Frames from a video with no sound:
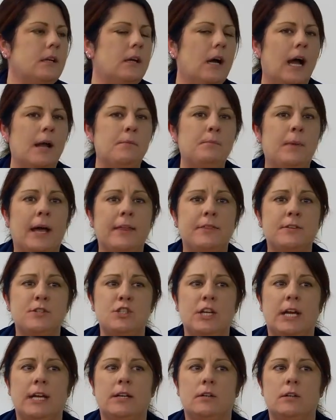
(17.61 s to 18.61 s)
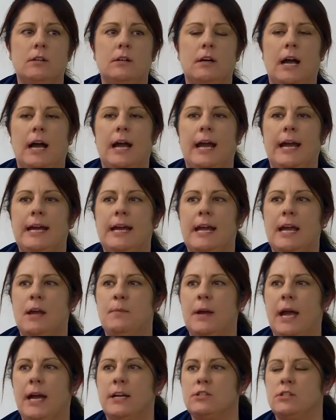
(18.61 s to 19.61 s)
I'm Beth Shadle. I am
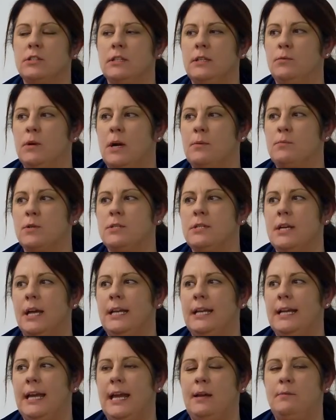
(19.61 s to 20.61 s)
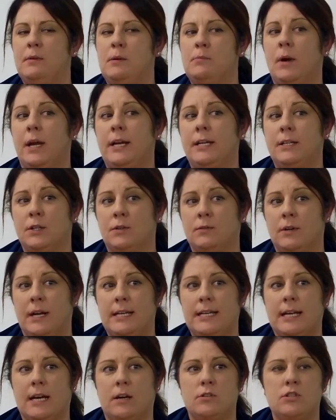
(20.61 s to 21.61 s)
actually representing Amy Meichner
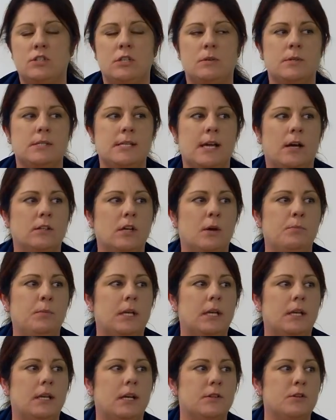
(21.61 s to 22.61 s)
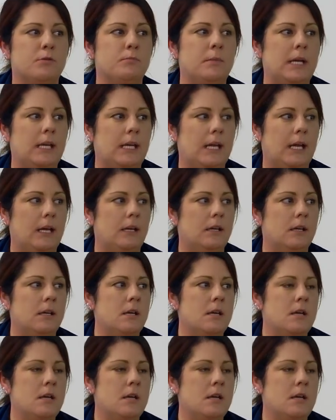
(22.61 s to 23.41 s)
right now. She was held up in another meeting.